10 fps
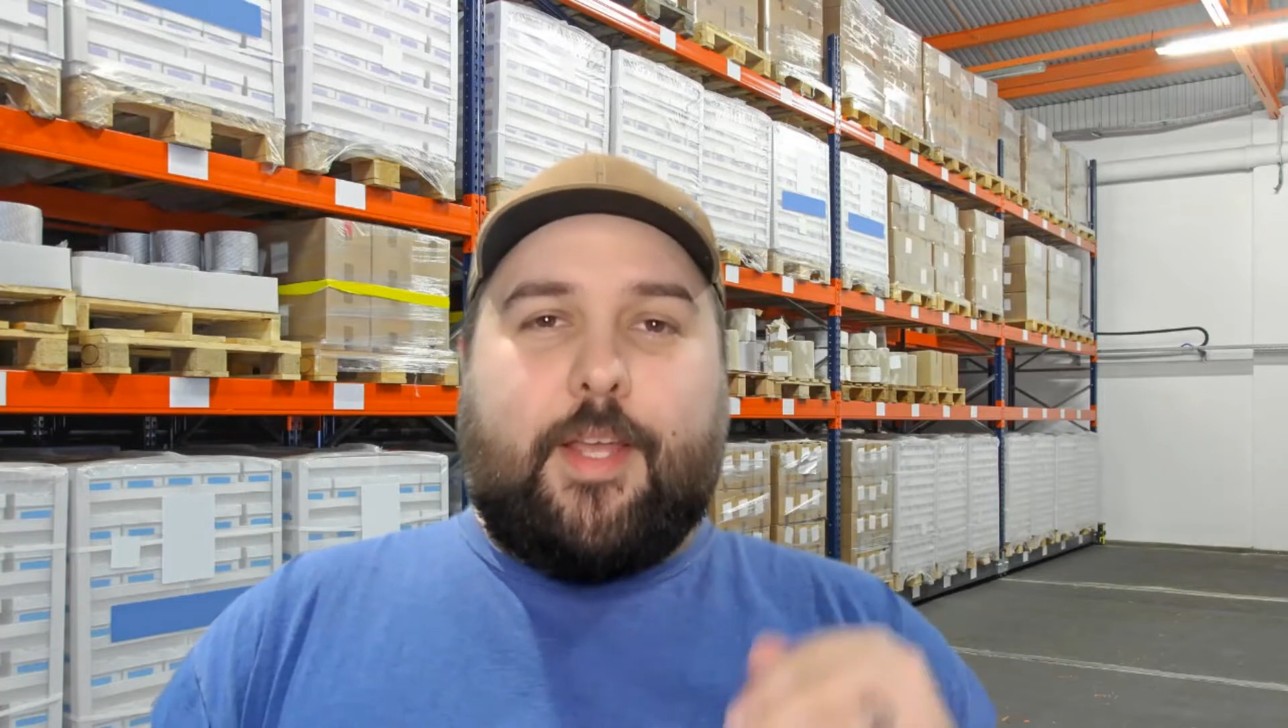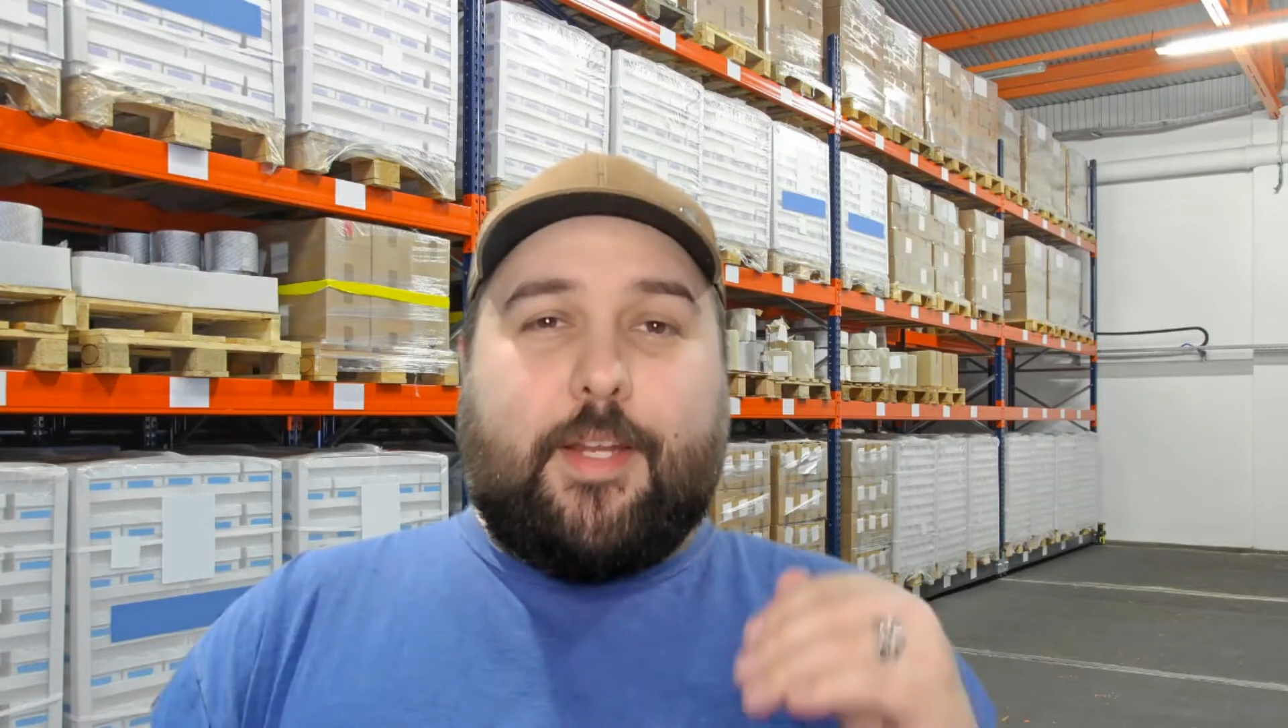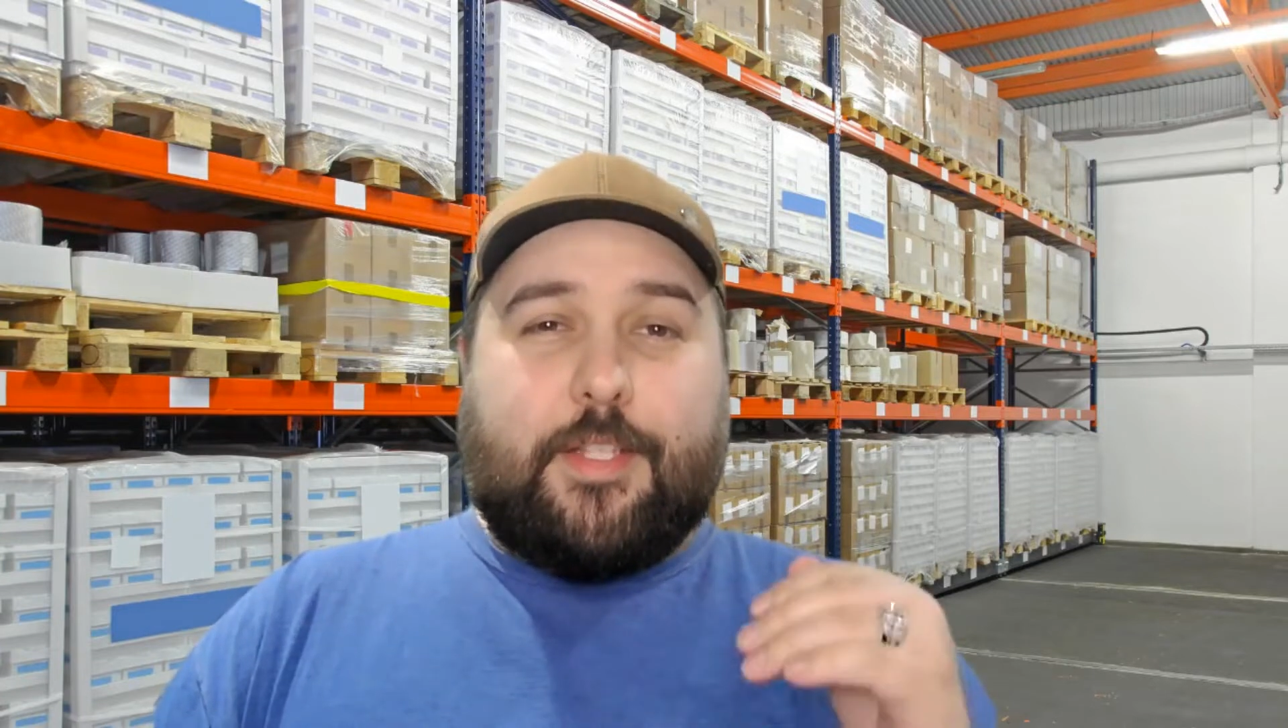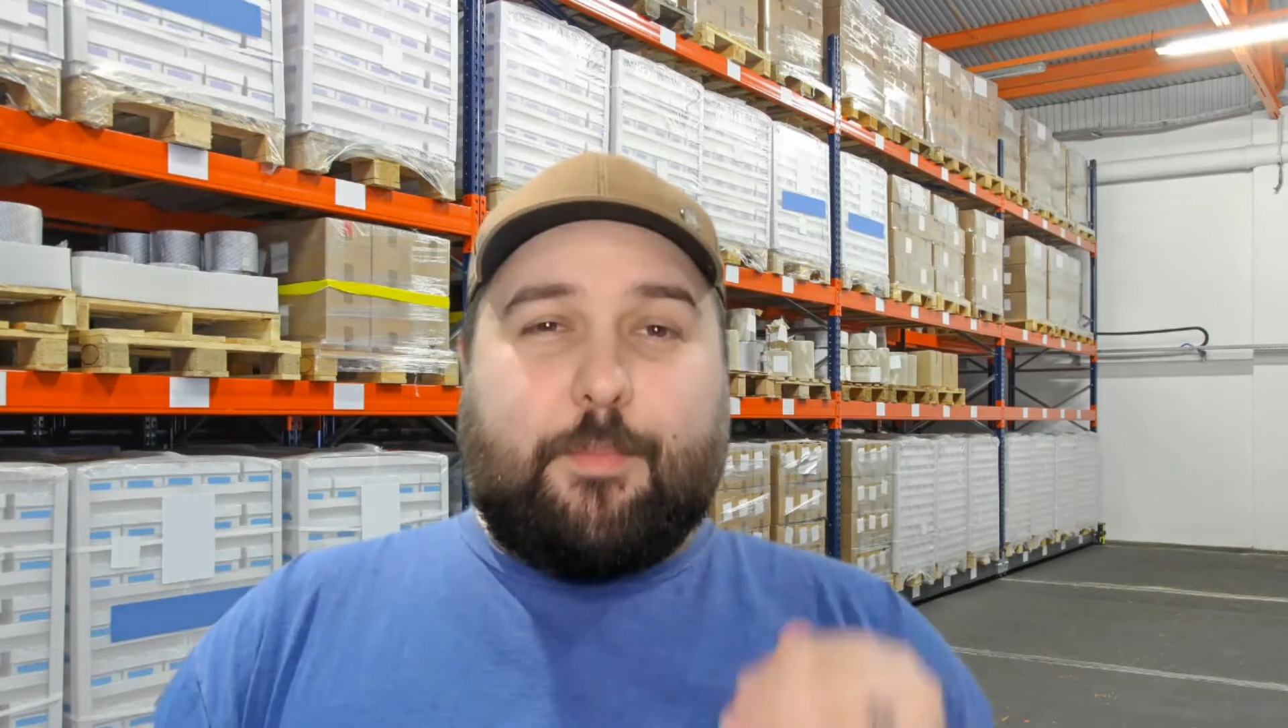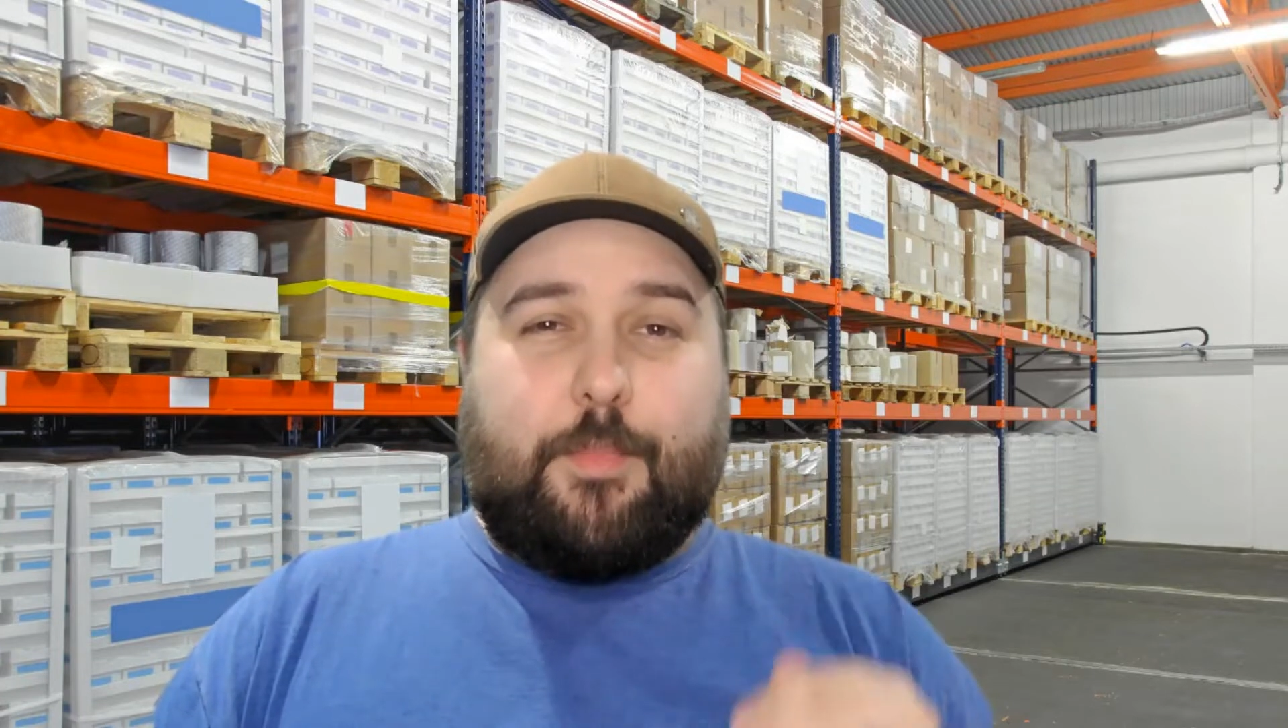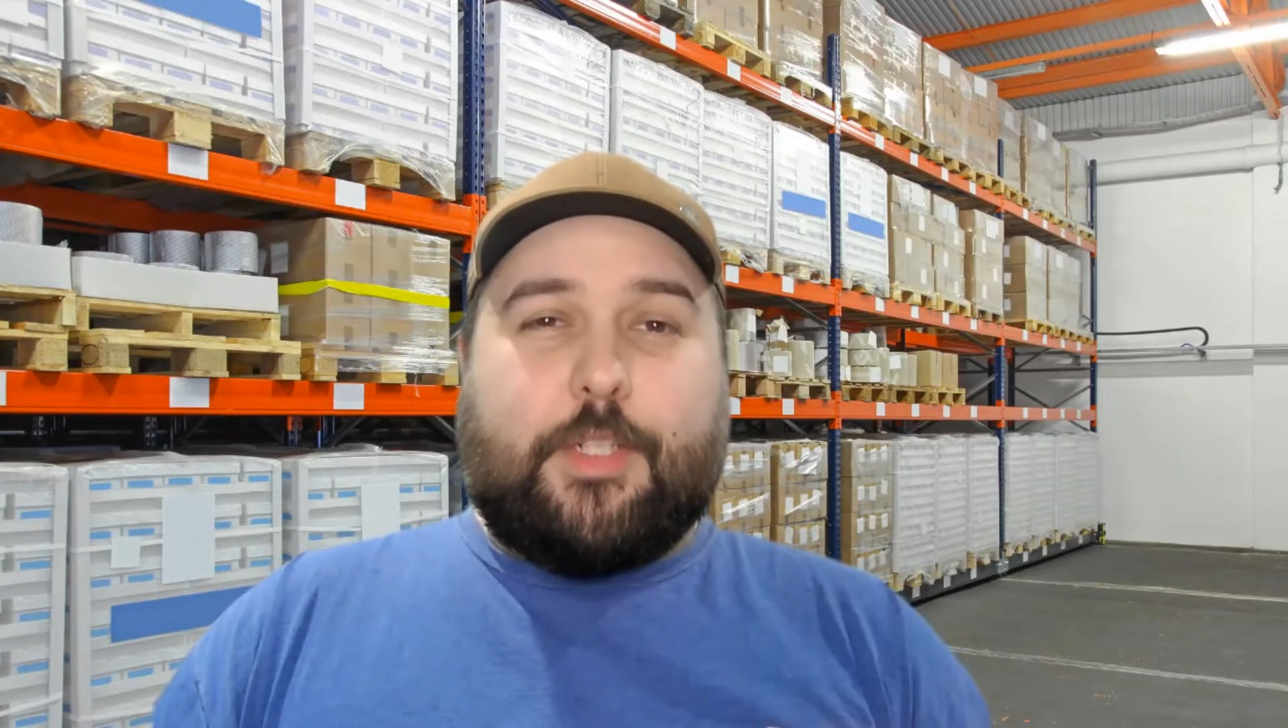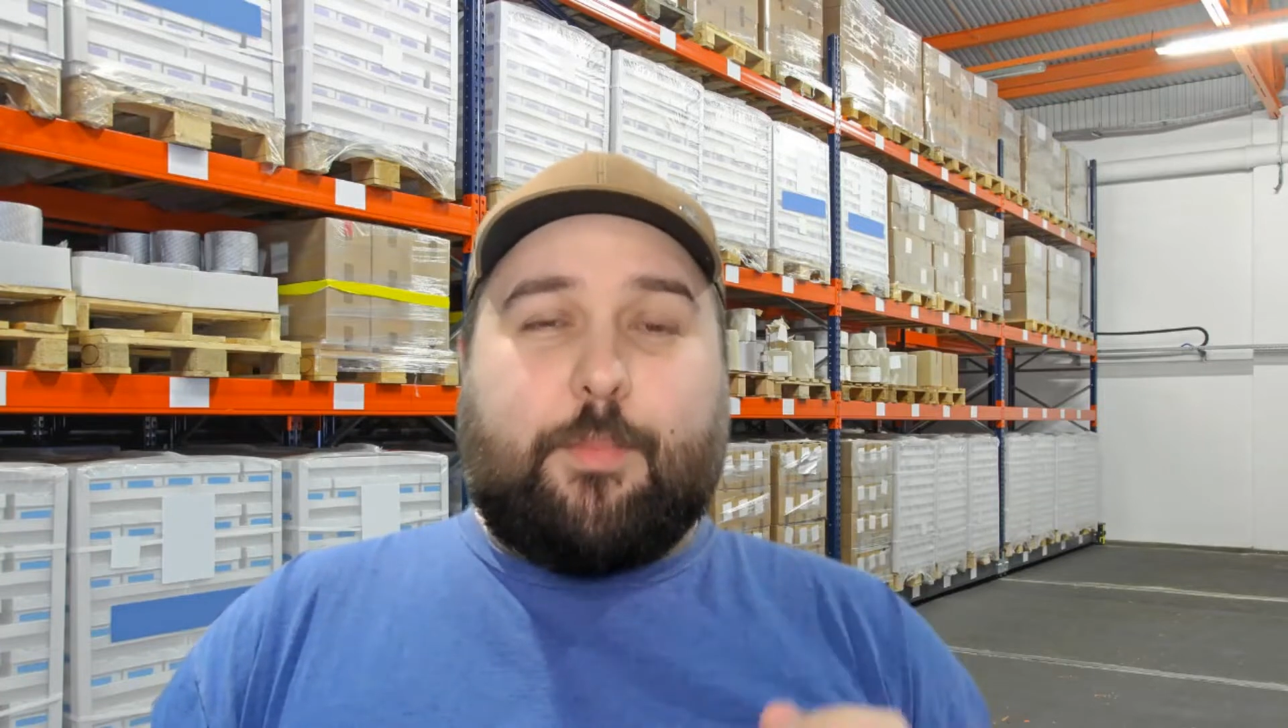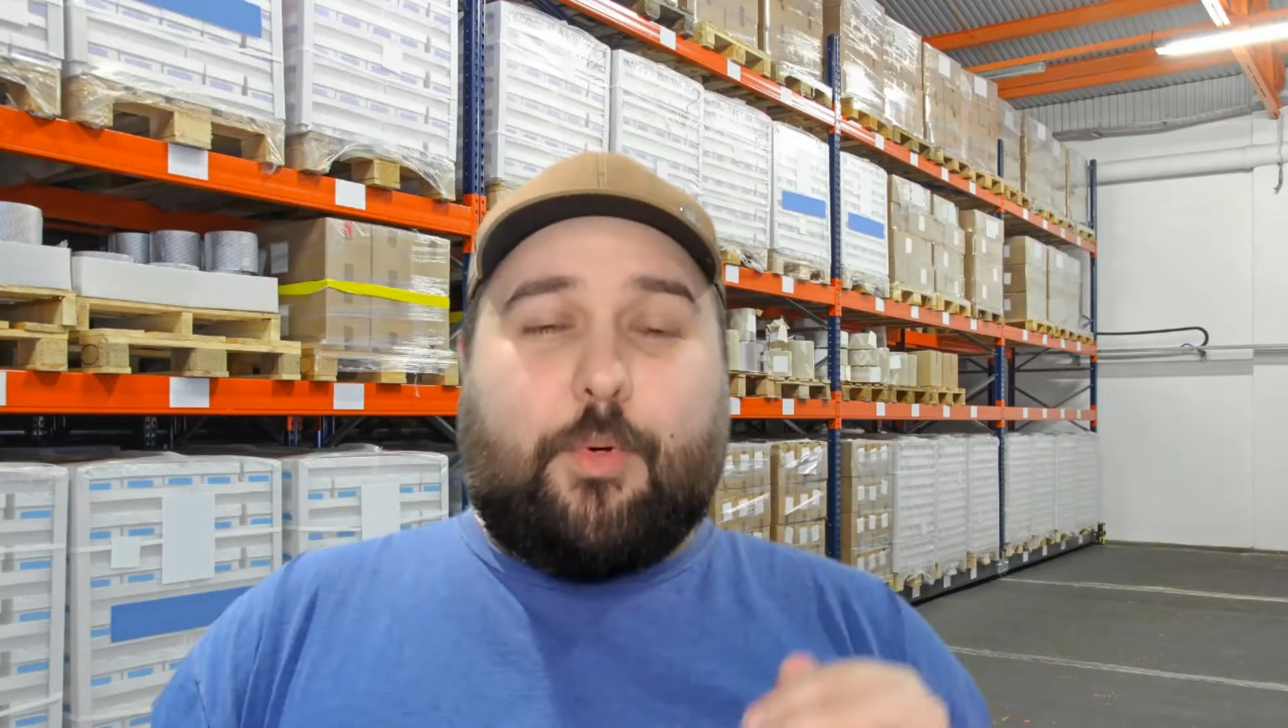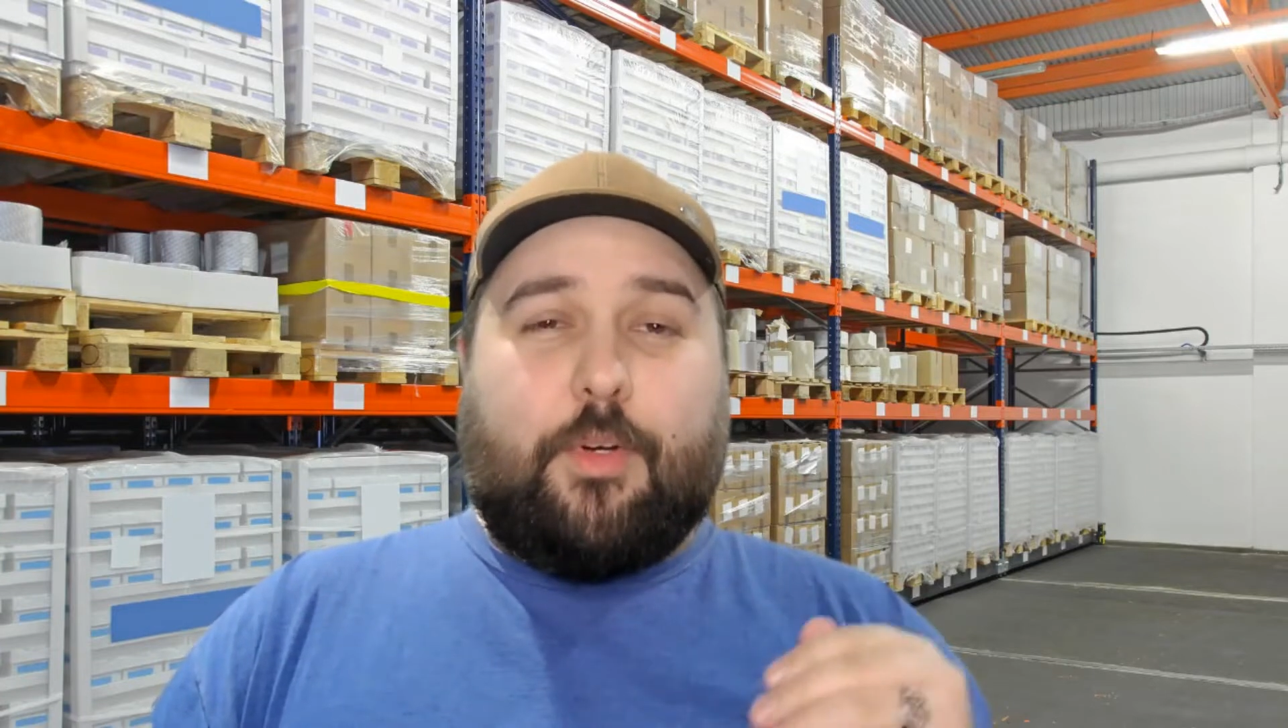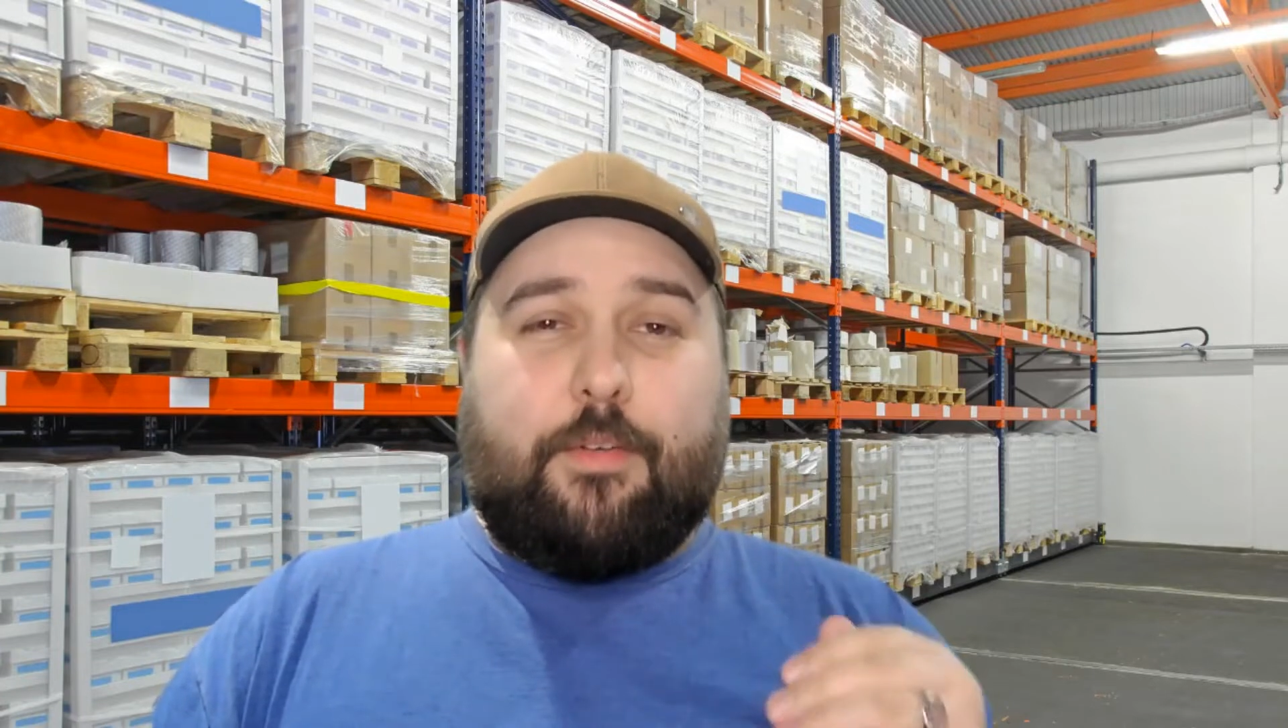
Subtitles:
it is much more